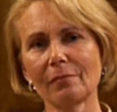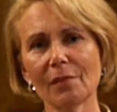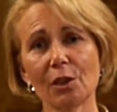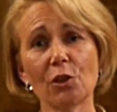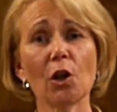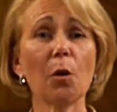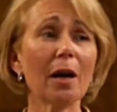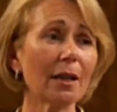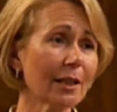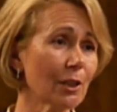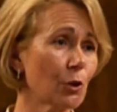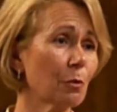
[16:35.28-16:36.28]
So I'd
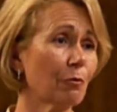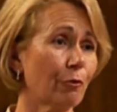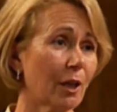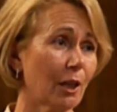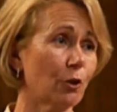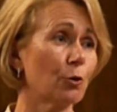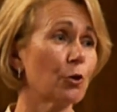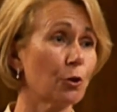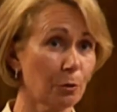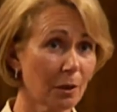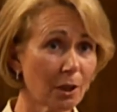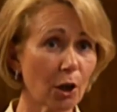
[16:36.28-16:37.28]
like to invite you to
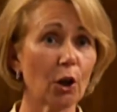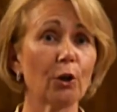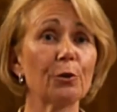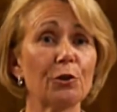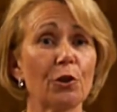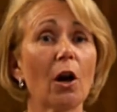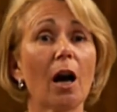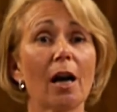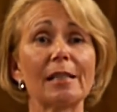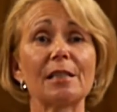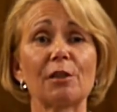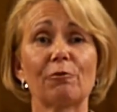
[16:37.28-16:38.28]
close your
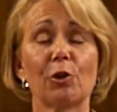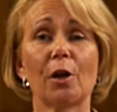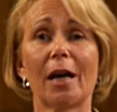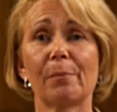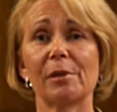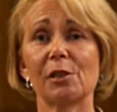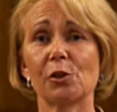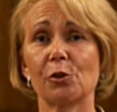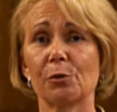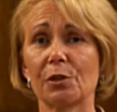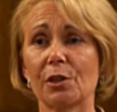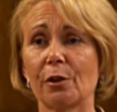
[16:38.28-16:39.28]
eyes if you're happy to do
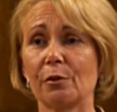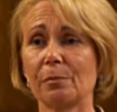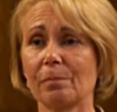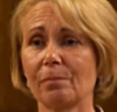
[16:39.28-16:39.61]
so.